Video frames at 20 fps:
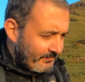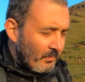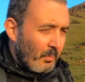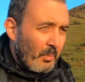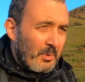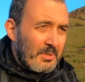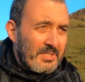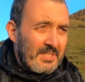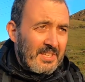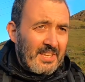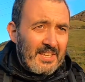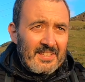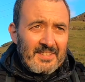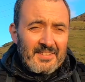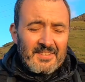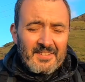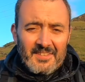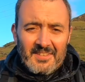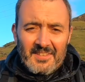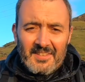Once again,
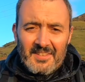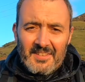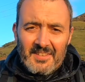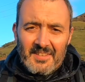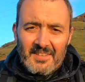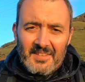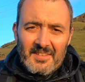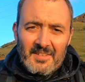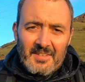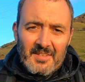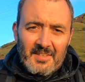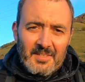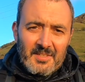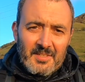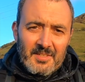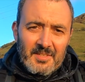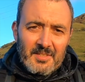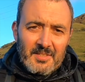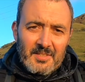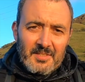
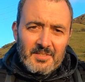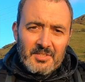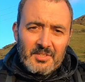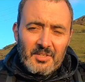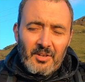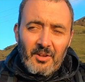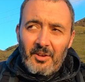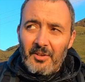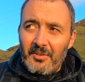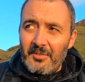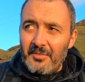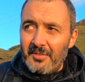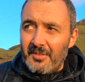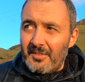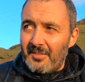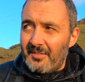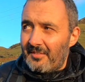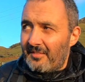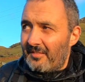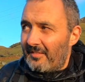Scotland,
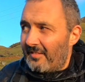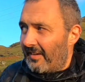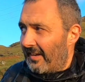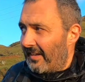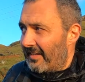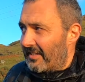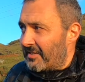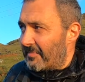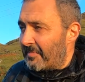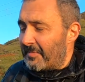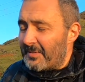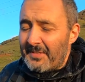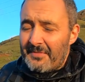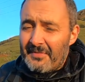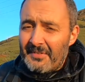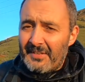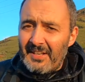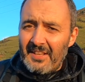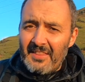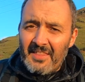and
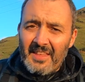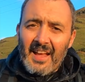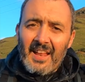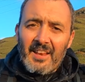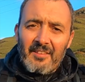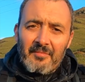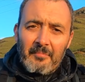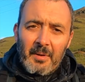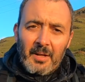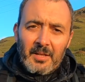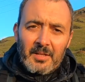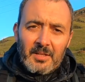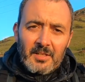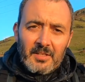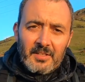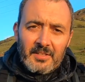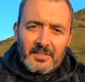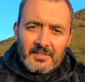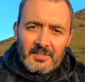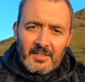specifically the Isle of Mull
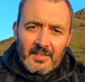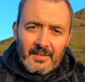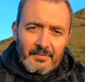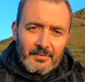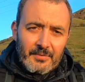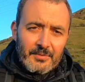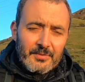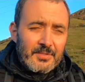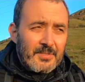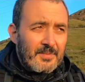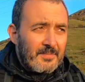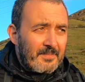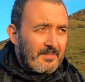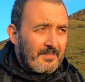delivers.